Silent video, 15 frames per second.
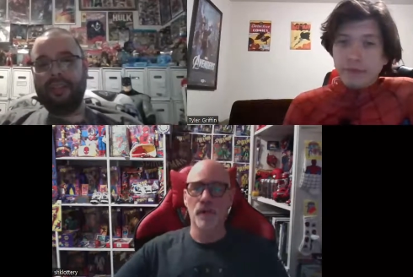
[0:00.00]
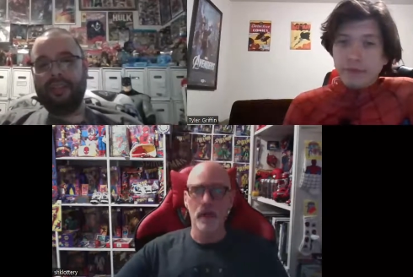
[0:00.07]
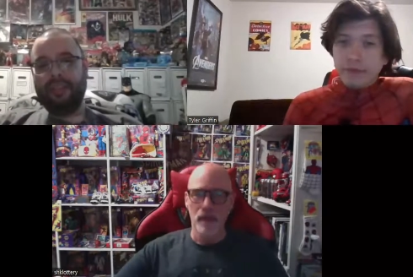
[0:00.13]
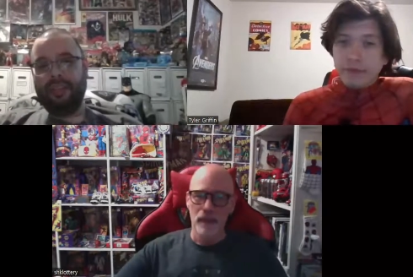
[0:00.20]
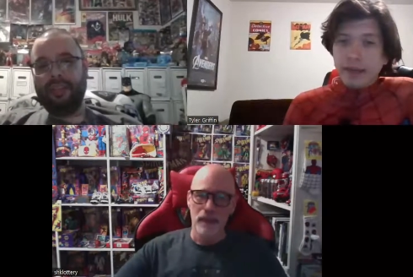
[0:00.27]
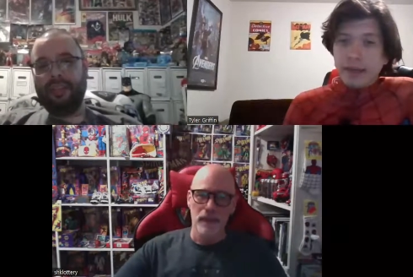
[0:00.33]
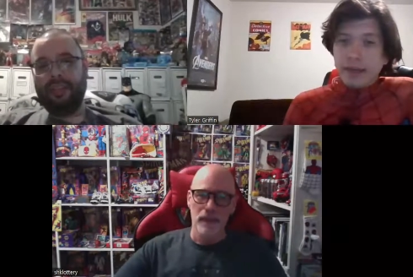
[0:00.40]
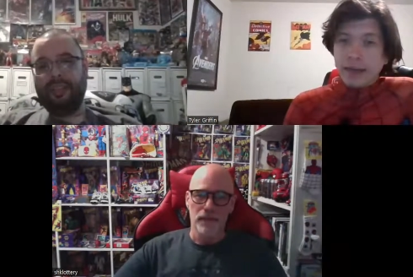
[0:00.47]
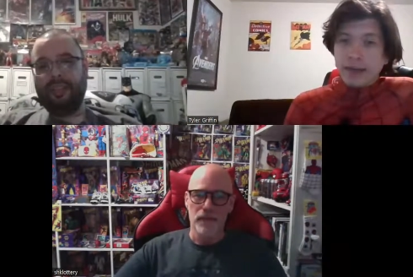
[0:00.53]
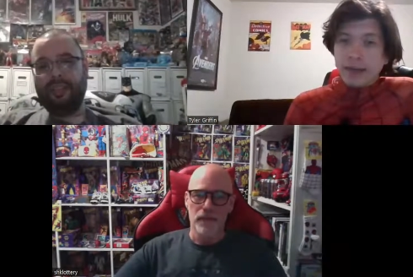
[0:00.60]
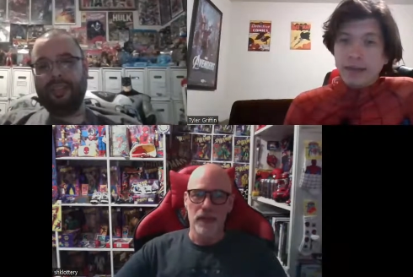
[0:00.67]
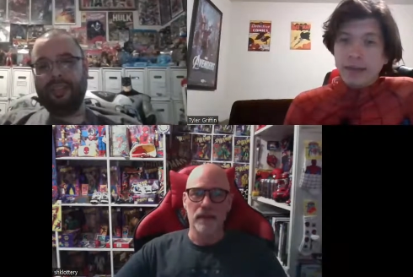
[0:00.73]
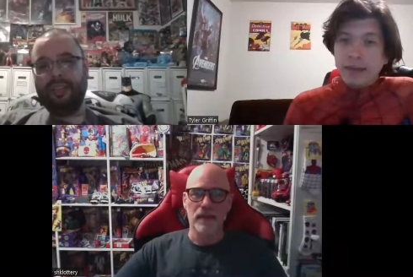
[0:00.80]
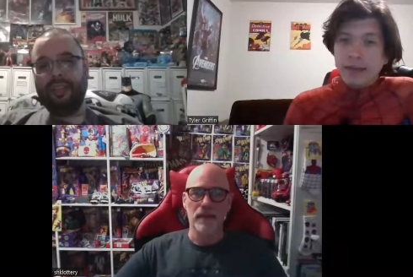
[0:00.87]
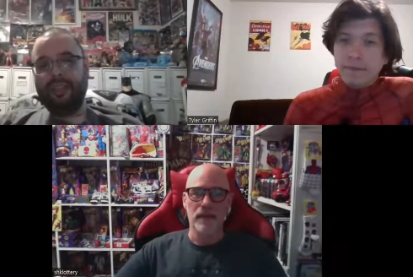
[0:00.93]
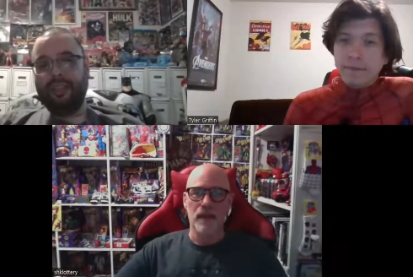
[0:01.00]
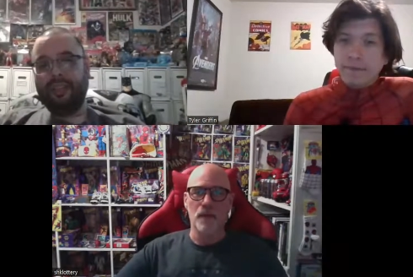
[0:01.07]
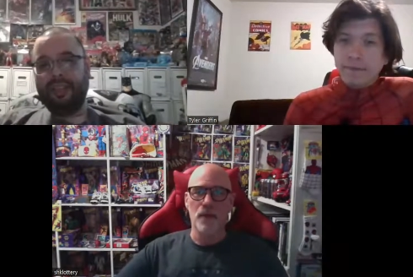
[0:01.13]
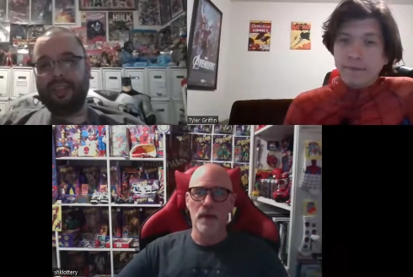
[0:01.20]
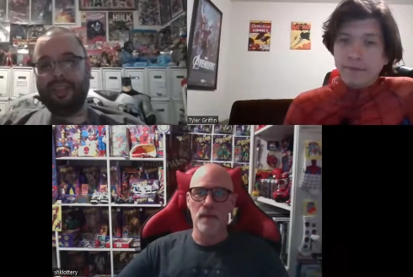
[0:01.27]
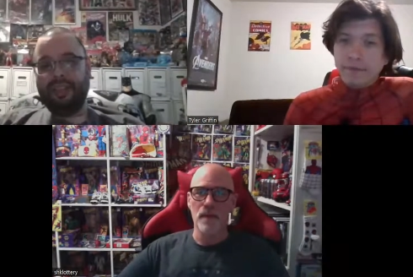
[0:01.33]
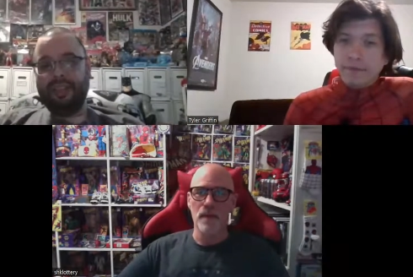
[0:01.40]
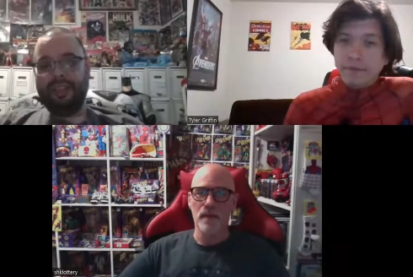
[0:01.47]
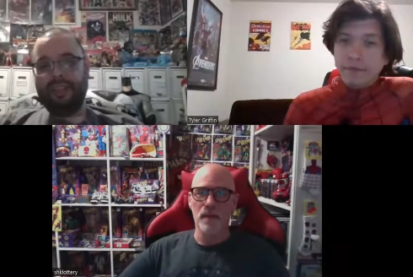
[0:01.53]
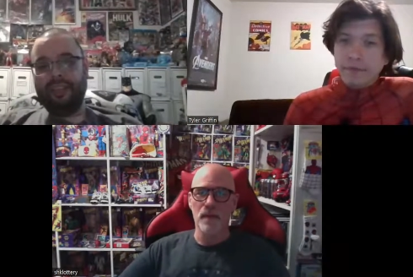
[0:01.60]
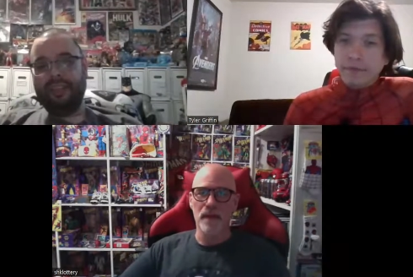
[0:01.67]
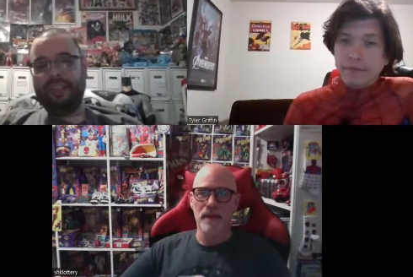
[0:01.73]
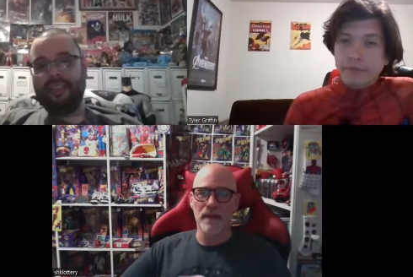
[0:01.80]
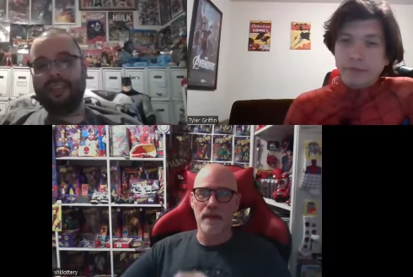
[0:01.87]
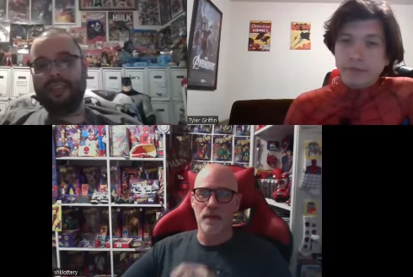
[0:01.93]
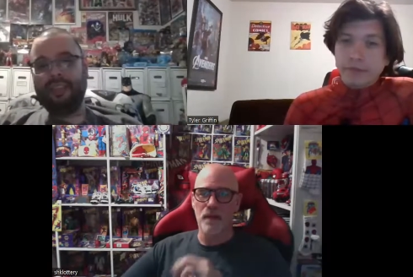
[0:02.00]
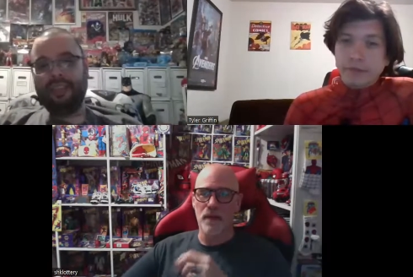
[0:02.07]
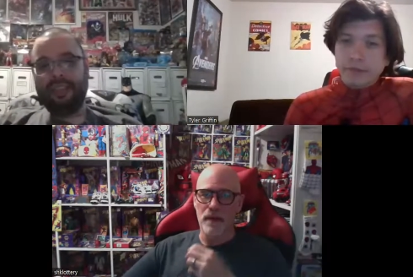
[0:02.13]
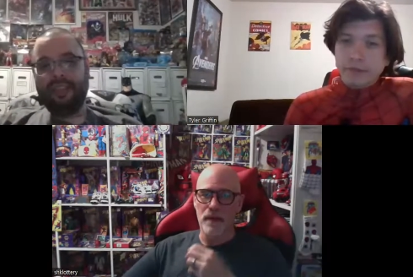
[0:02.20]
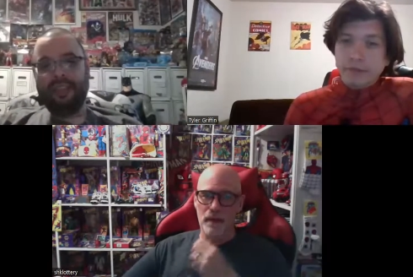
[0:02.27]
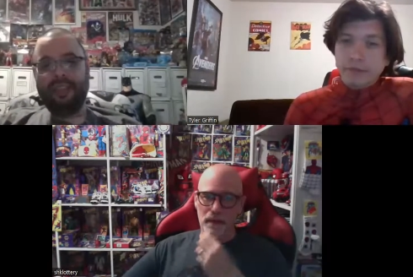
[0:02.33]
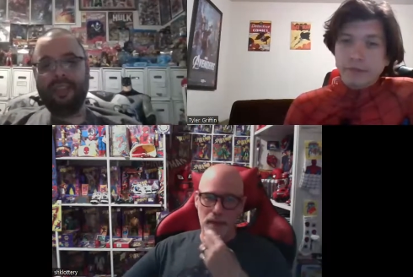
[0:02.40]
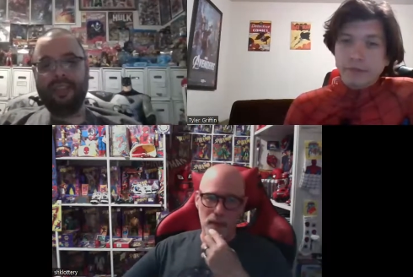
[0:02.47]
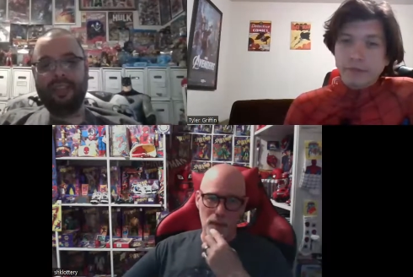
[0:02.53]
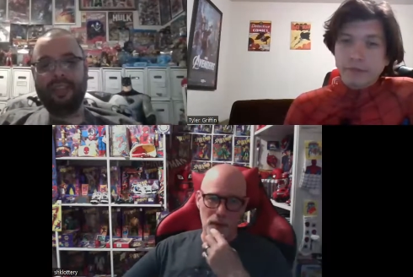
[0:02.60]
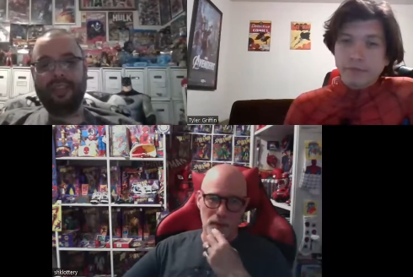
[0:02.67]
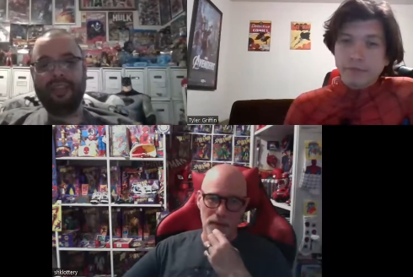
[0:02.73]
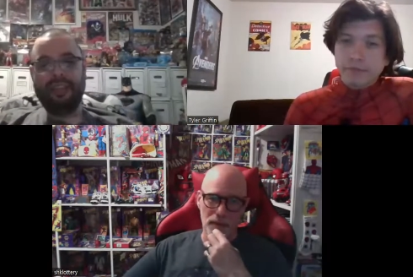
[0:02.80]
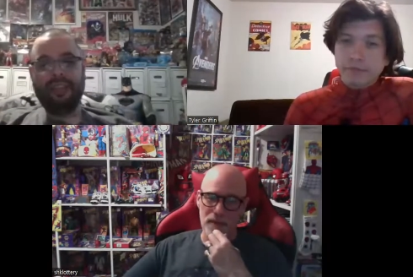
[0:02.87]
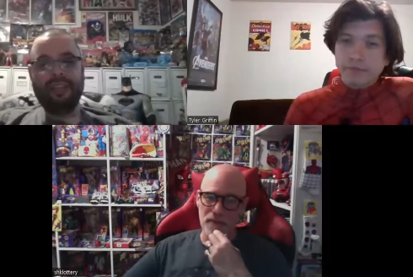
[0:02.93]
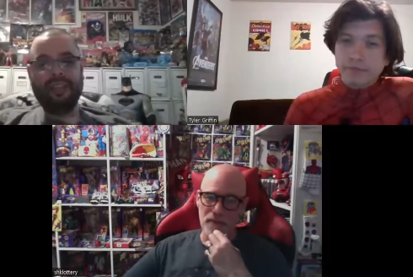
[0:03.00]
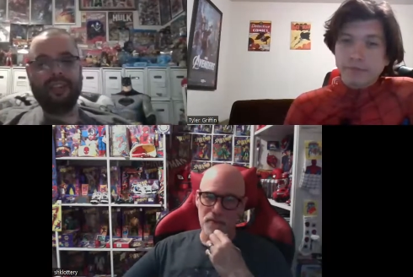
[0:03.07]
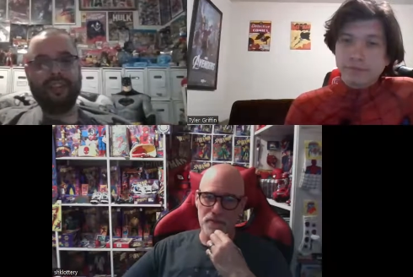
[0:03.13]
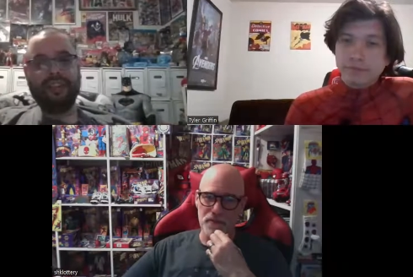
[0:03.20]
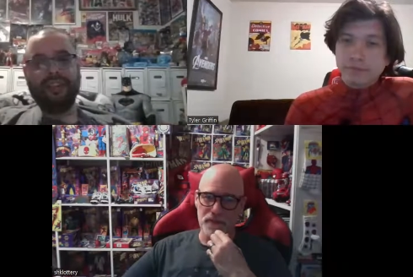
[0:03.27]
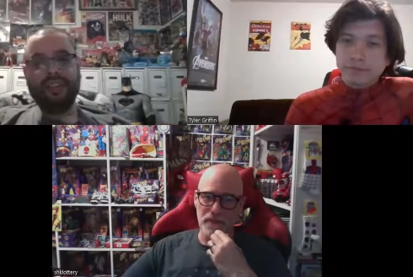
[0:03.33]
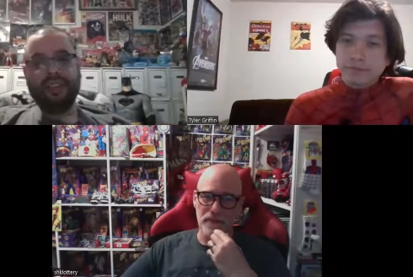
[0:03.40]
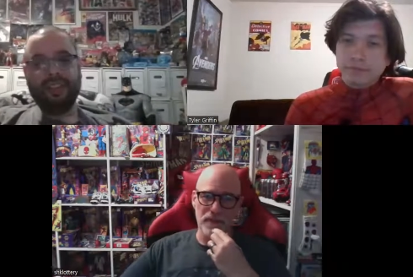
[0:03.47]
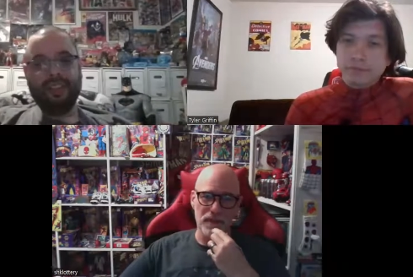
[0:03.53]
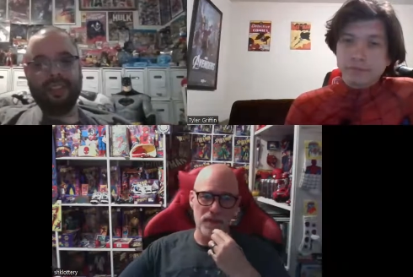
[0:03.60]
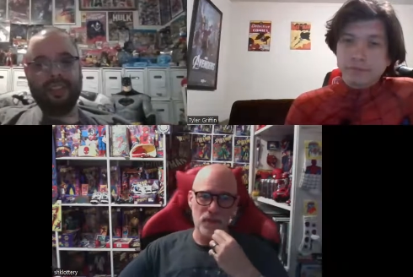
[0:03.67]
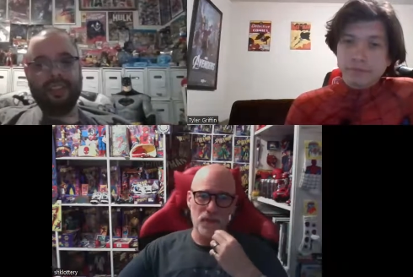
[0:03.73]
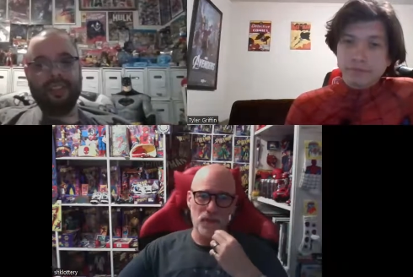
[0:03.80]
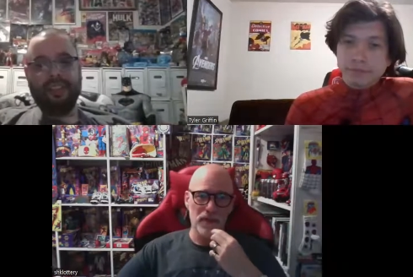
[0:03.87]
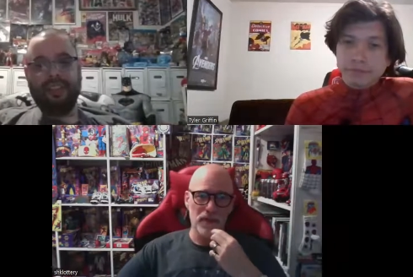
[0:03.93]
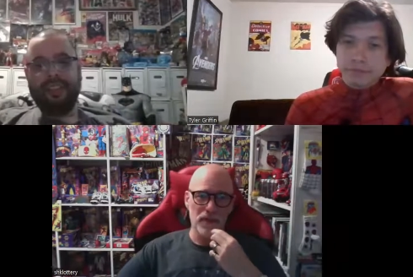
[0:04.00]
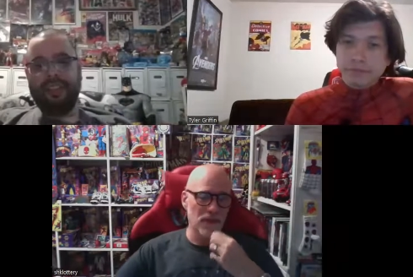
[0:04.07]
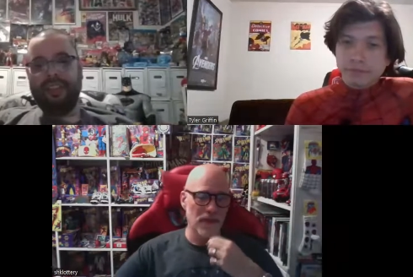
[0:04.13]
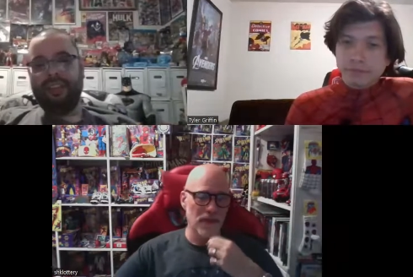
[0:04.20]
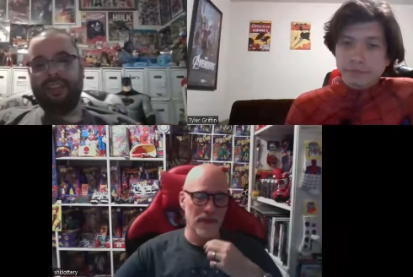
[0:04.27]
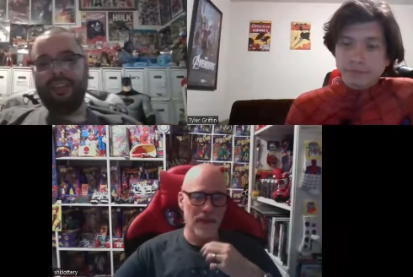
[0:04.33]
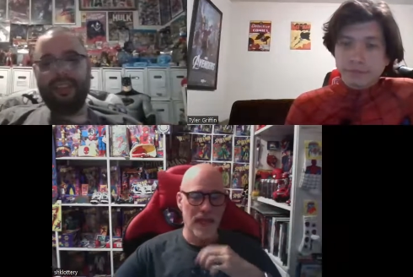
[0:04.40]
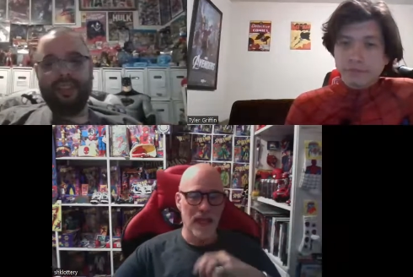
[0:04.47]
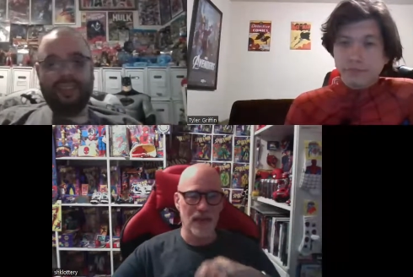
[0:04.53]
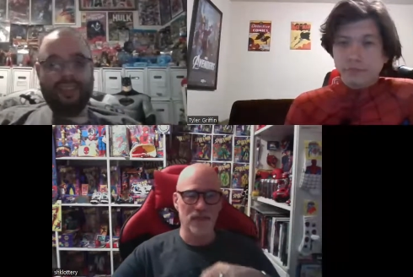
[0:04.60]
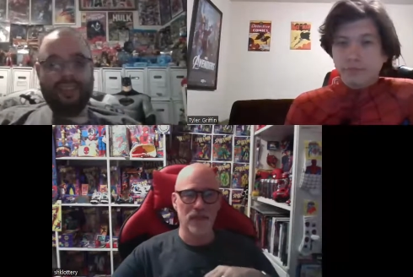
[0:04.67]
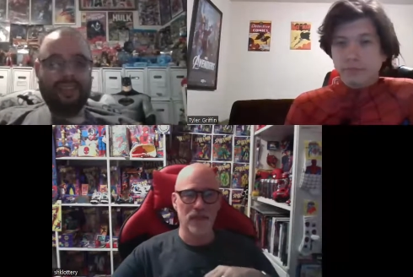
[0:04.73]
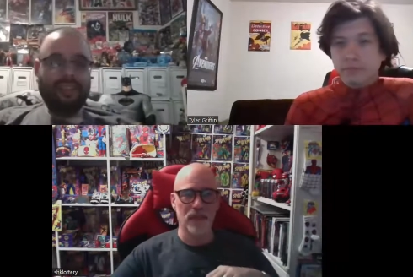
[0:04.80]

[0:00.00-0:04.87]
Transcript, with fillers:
Speaker 1: Yeah. They, they want to make money. They want to they want to reduce their inventory so that they have less